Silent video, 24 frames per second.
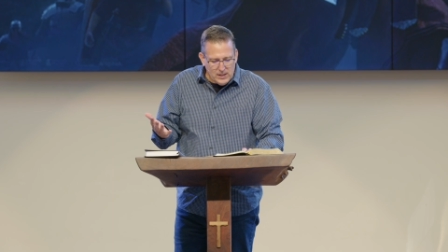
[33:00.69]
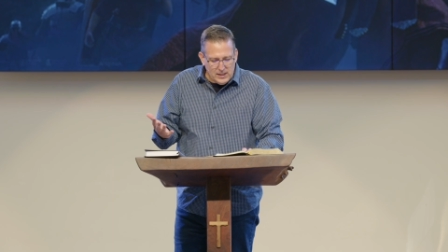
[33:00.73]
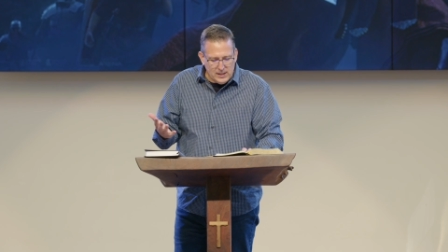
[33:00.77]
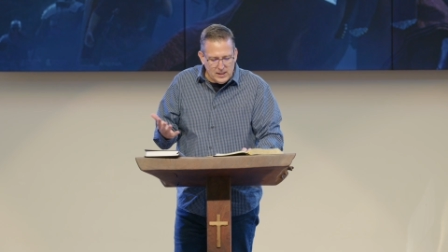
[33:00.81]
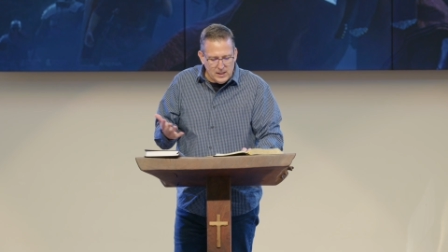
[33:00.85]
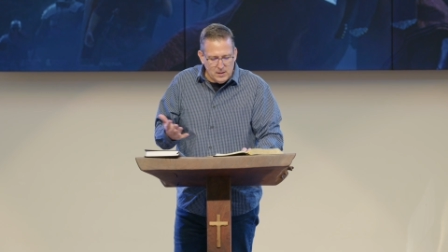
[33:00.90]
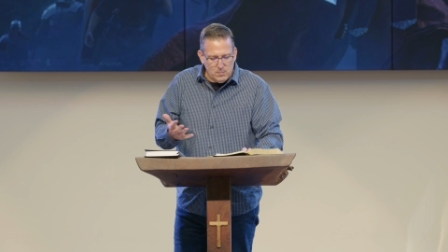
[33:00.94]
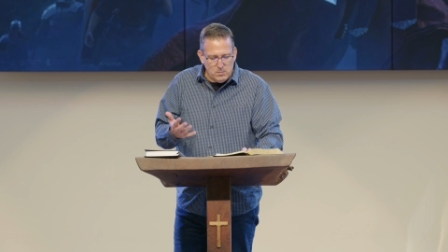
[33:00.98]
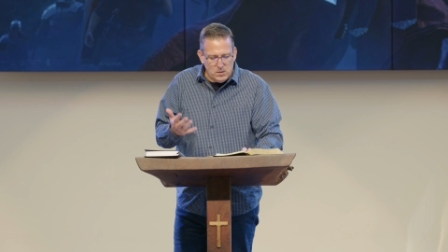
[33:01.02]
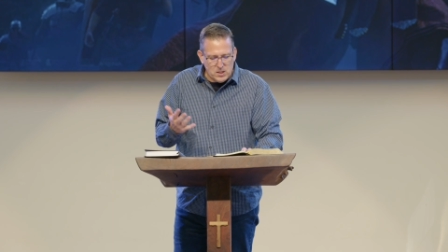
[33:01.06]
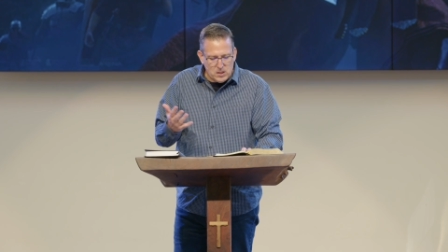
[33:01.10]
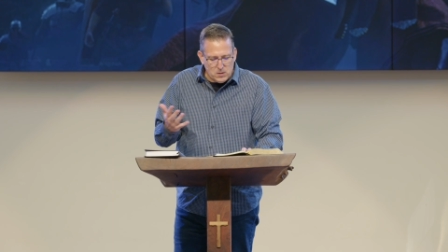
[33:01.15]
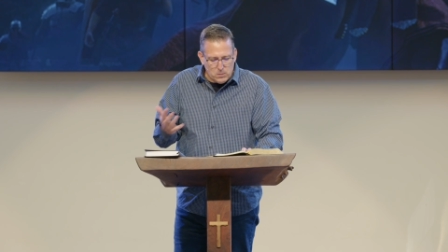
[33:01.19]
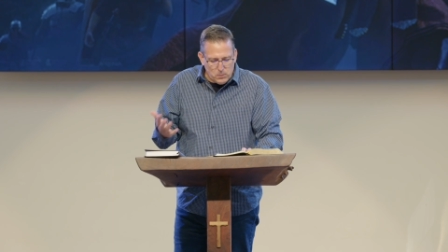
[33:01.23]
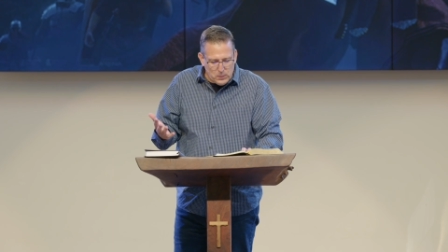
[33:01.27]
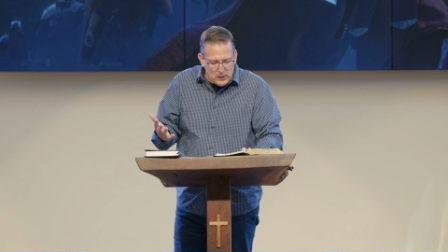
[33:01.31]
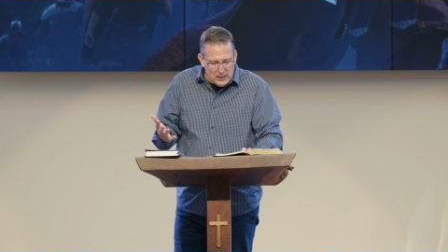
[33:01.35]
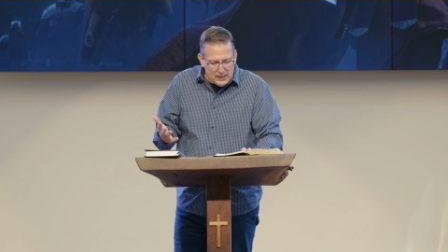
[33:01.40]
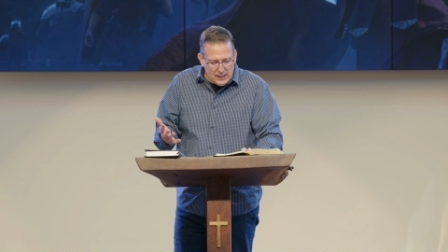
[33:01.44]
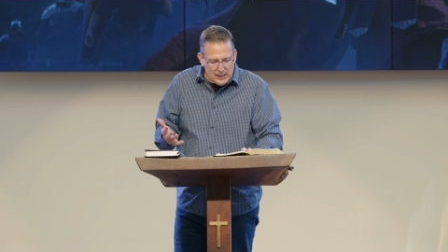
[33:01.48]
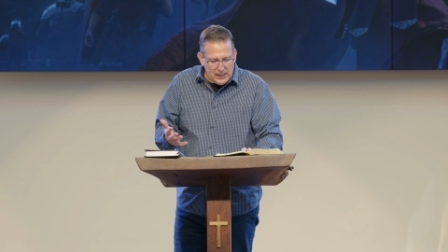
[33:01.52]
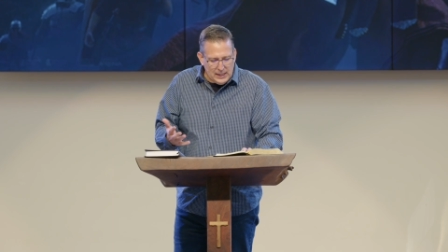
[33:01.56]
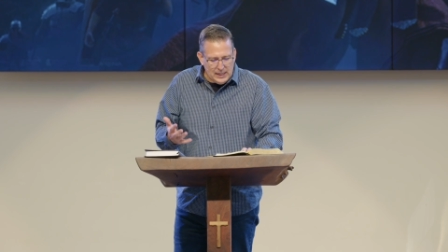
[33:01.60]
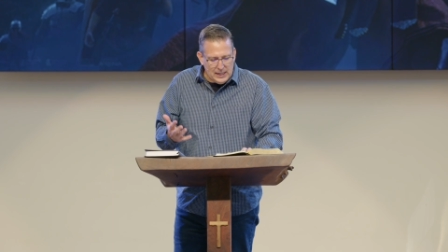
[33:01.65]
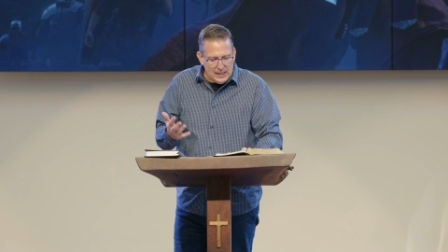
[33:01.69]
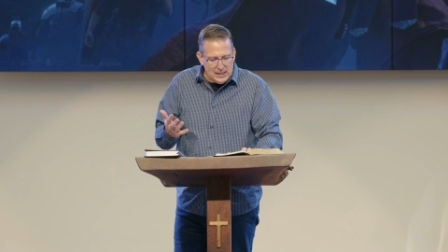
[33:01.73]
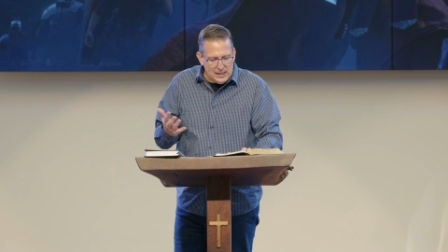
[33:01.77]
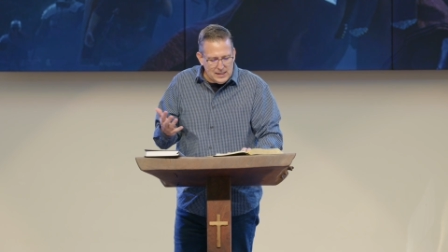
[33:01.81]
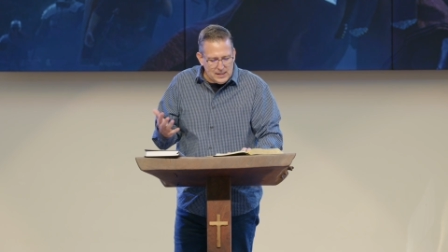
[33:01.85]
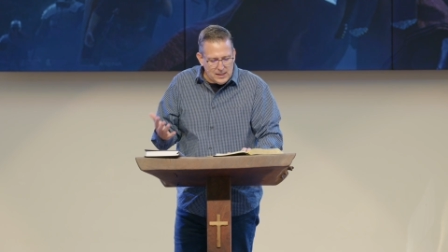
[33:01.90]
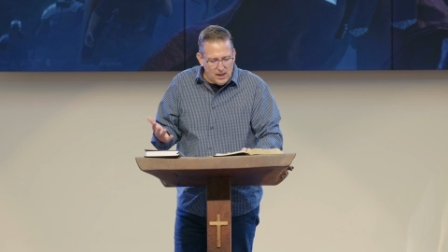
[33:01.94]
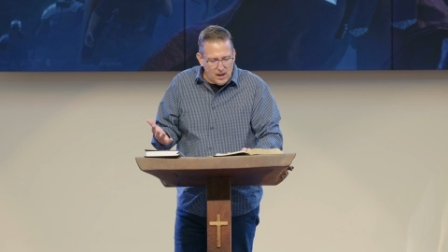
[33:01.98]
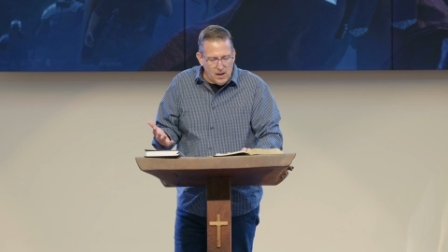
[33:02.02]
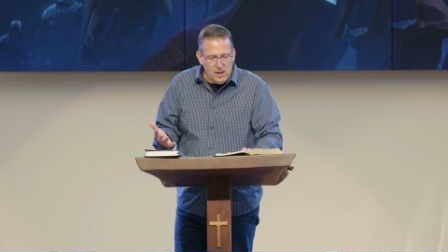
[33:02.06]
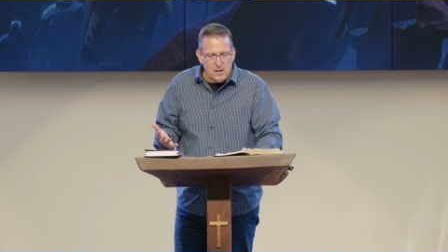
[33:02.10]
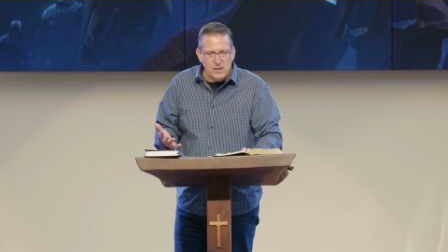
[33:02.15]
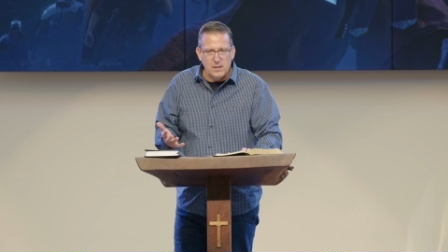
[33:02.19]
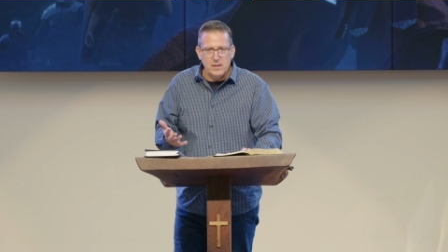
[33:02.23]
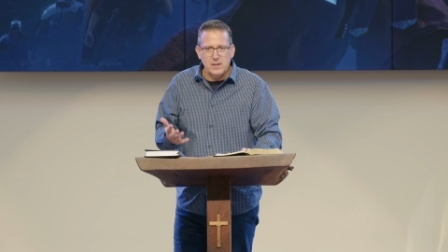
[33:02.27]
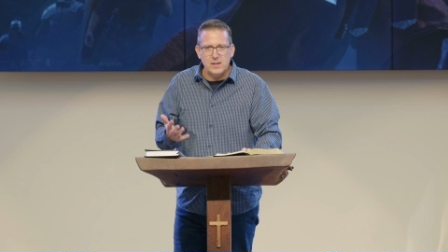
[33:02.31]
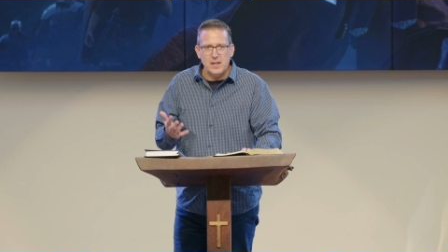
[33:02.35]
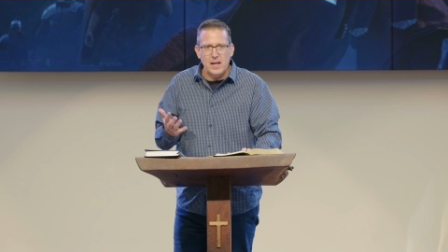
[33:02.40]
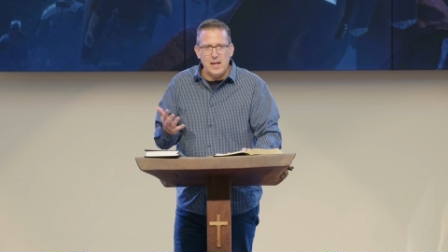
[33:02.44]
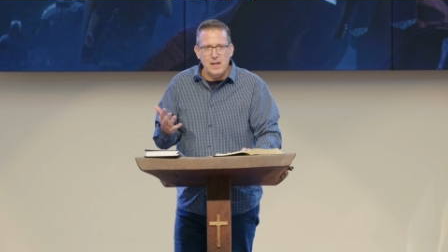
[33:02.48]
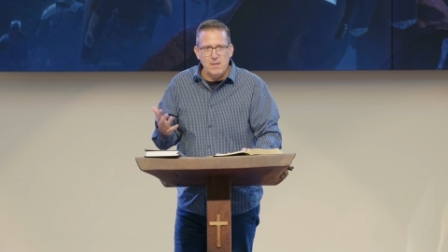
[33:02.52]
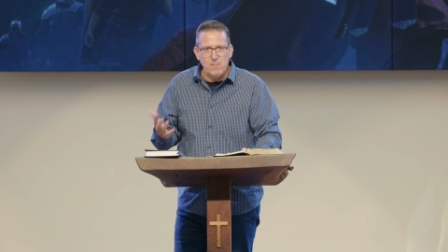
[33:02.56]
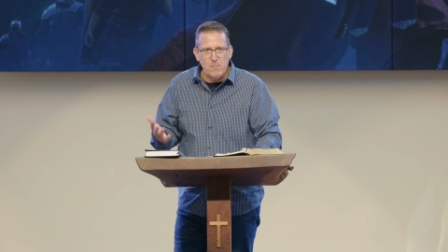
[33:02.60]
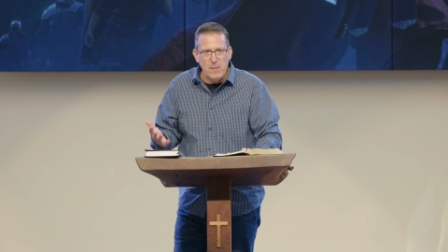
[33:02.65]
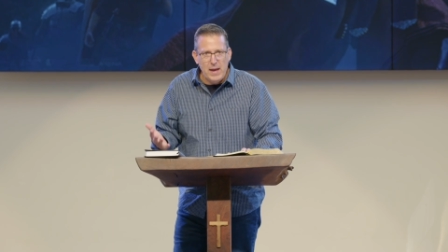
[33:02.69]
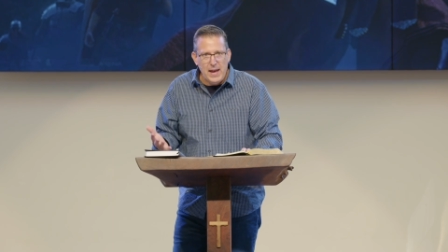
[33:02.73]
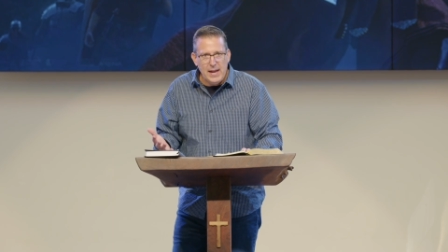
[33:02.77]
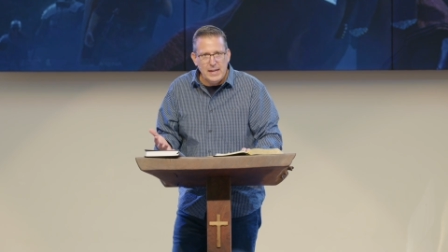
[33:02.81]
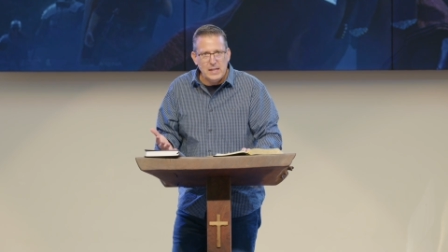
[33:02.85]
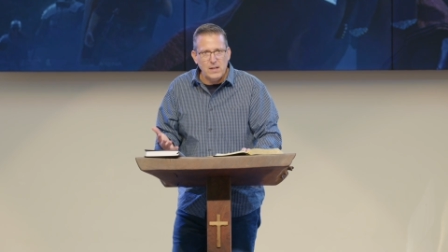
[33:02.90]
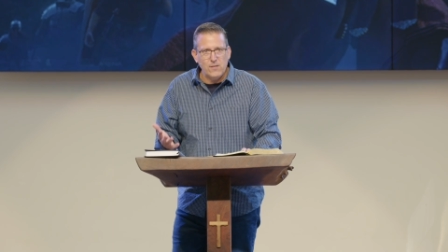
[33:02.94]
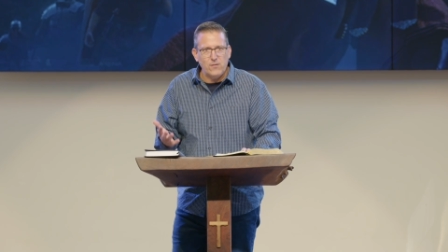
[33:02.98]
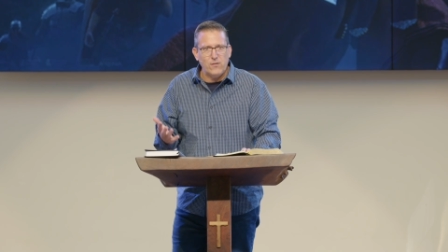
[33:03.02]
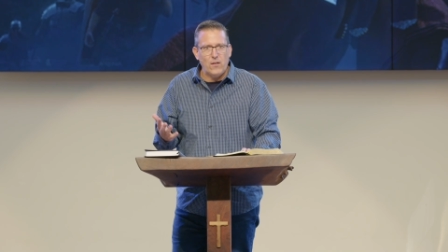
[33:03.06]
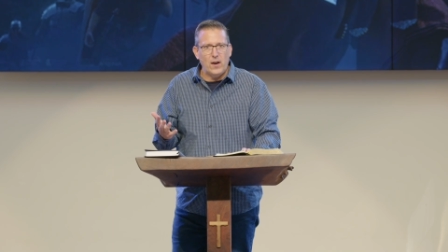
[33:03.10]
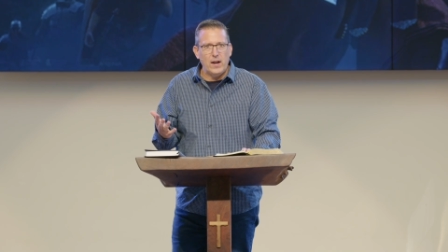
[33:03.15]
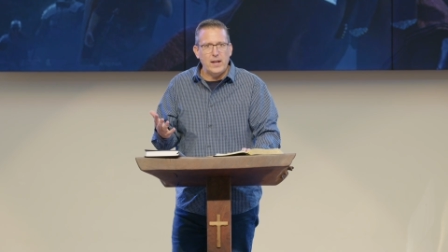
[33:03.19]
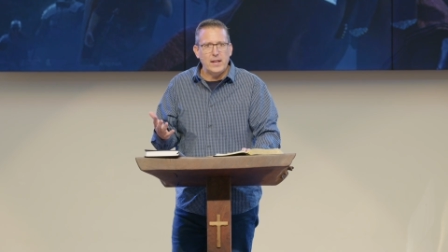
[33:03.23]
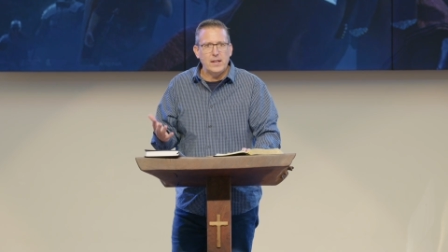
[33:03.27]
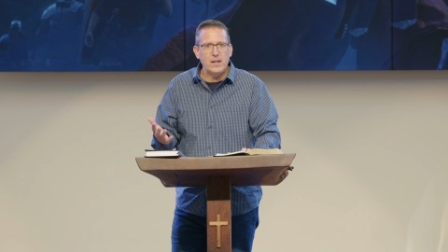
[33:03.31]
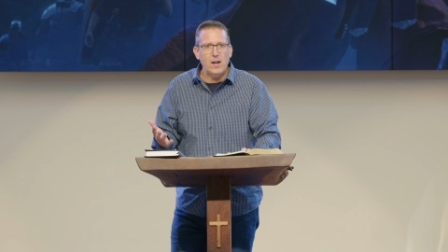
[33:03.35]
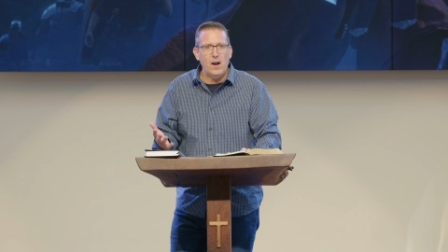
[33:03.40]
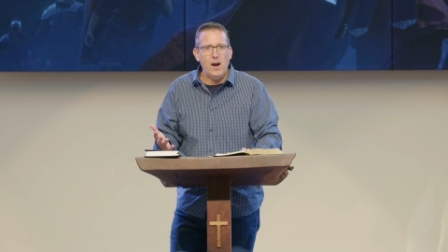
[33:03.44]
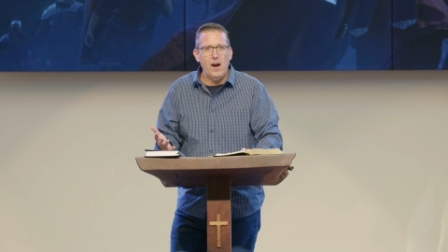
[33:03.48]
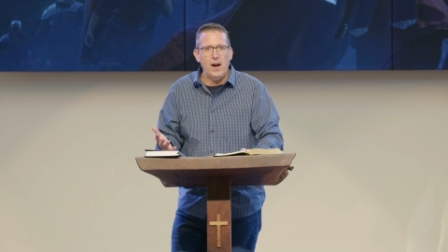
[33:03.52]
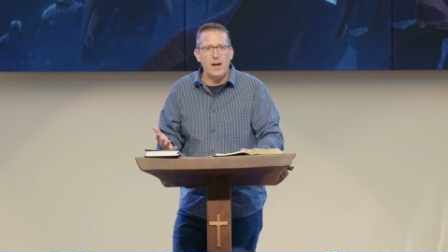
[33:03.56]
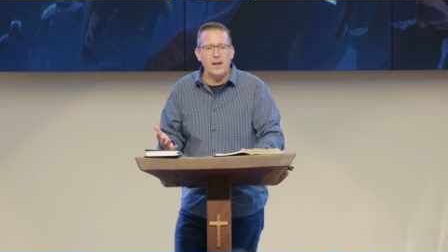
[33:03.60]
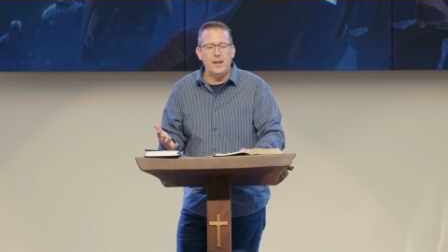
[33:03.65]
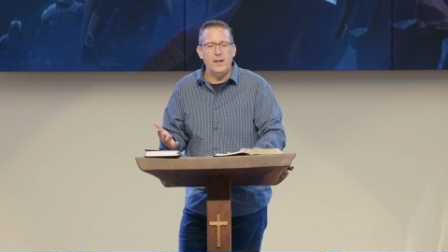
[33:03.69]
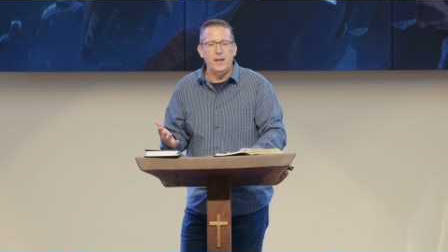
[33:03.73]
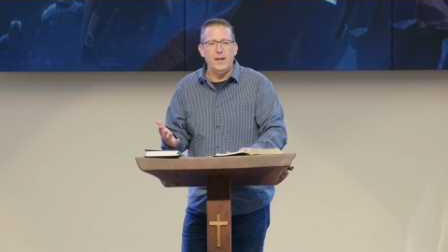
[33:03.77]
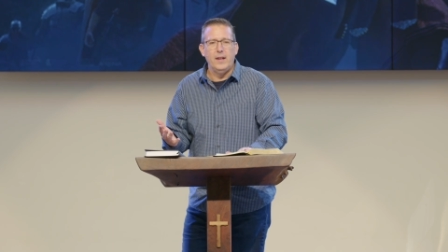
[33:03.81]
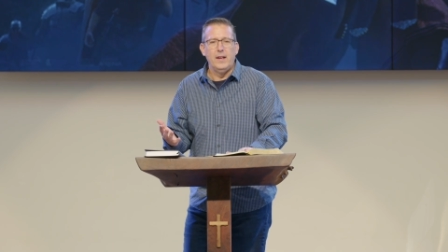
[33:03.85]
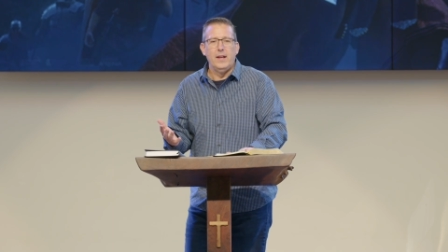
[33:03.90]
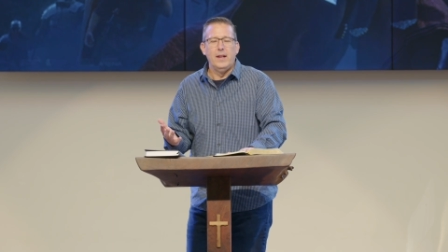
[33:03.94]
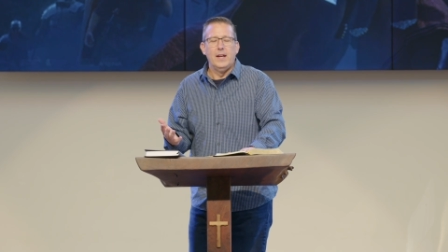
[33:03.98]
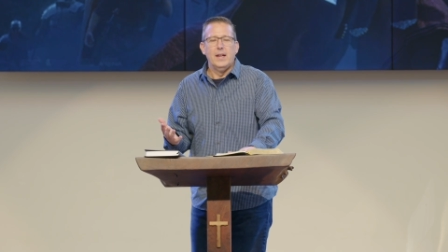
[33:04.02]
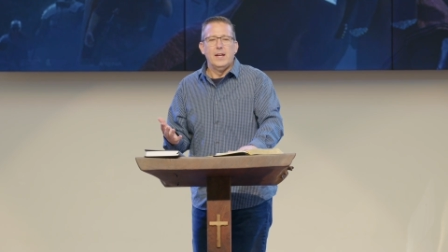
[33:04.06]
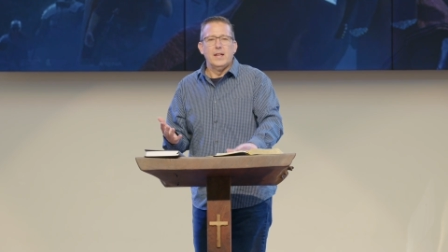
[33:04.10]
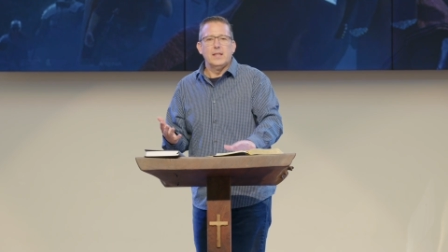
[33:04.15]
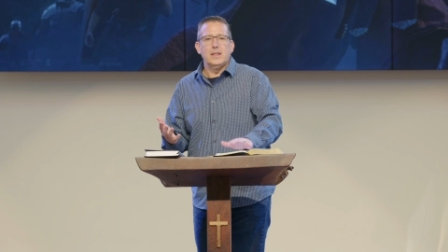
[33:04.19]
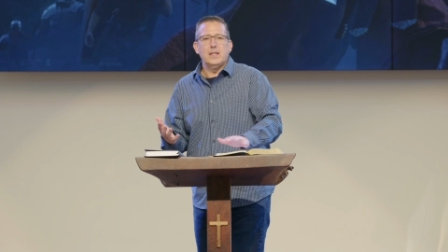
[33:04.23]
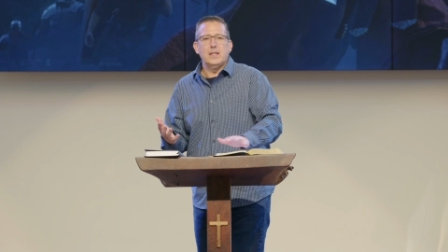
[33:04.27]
them speaking in tongues and magnifying God. The